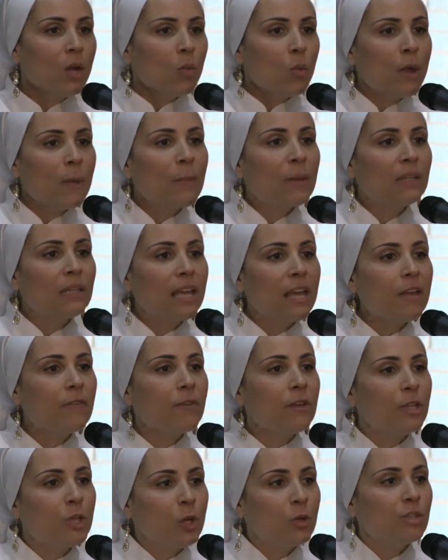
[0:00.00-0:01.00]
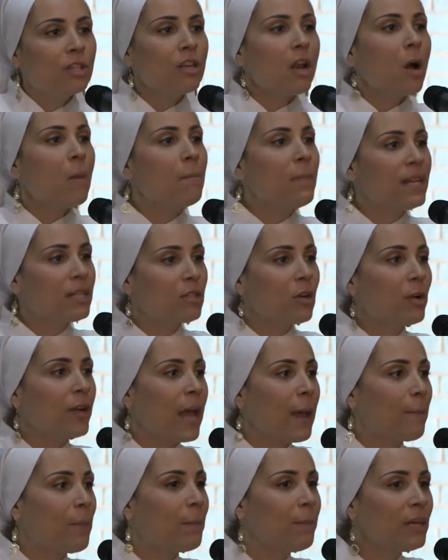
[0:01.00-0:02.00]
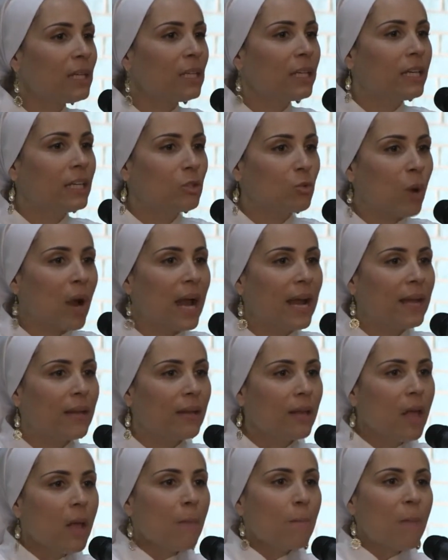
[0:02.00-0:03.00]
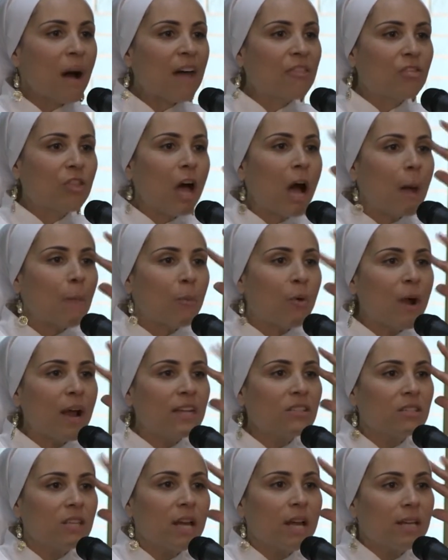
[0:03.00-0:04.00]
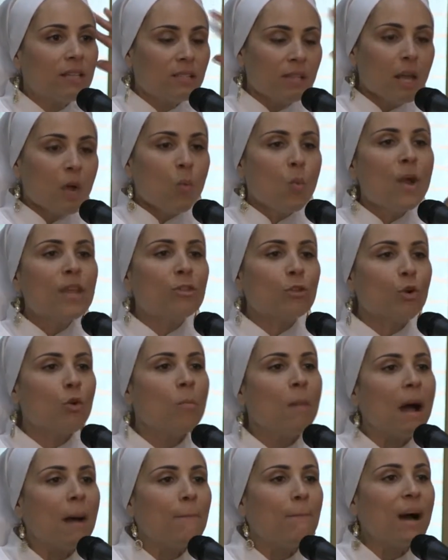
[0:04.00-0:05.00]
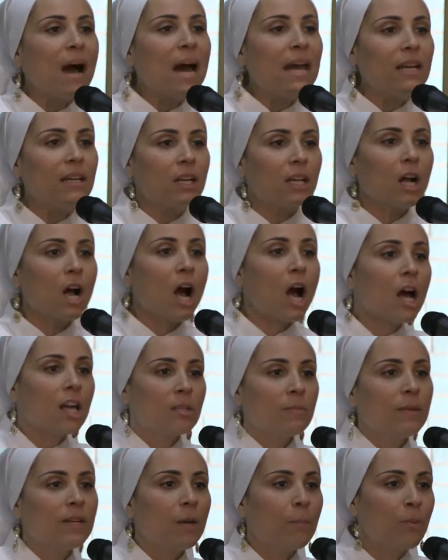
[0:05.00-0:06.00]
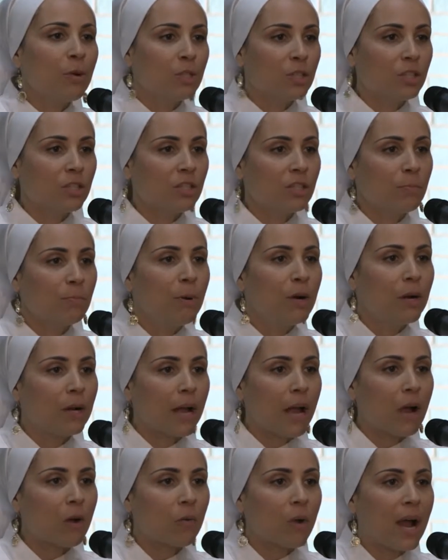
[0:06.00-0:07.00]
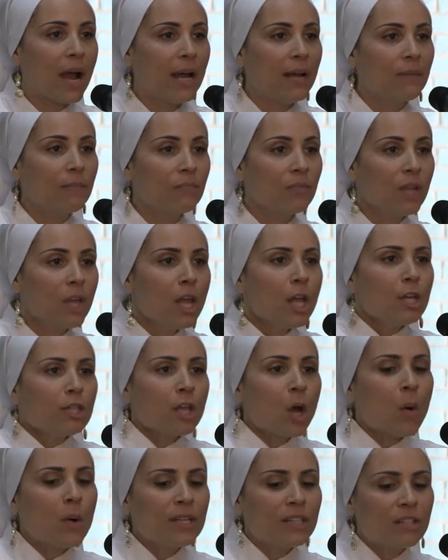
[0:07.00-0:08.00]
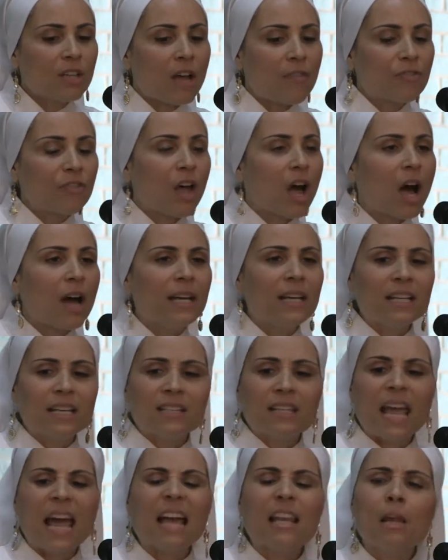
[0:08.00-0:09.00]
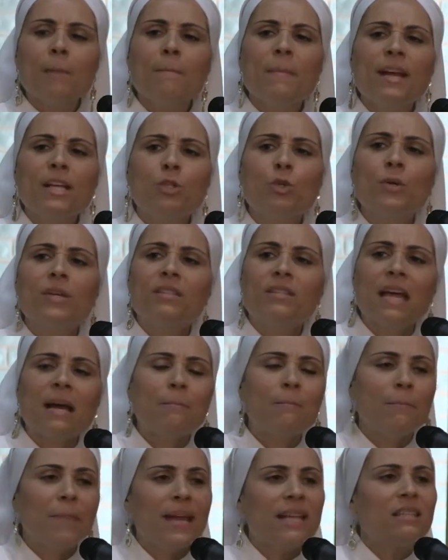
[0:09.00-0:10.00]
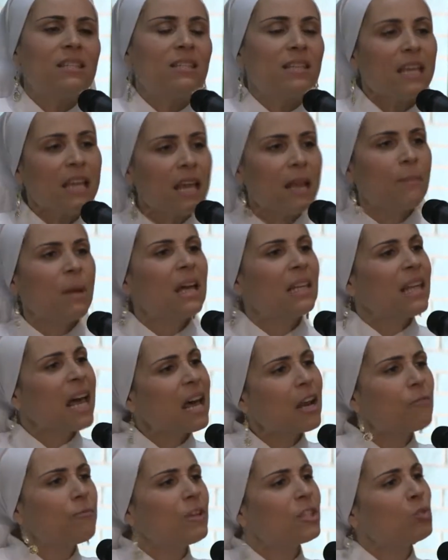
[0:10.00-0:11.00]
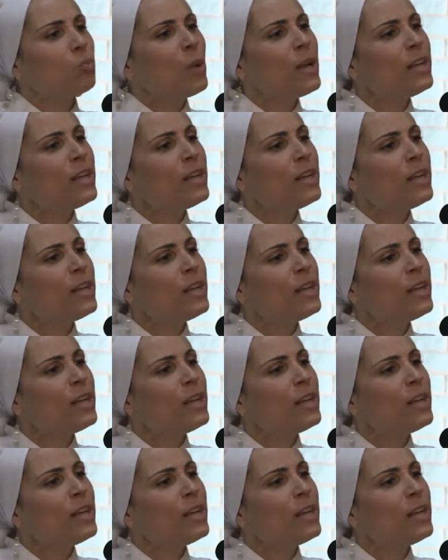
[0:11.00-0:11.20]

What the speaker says: We believe in using our mental capabilities, right? My thought process went through my body to cause me to push this book out, right? So it's our thought, and as elementary as that may seem, a lot of us,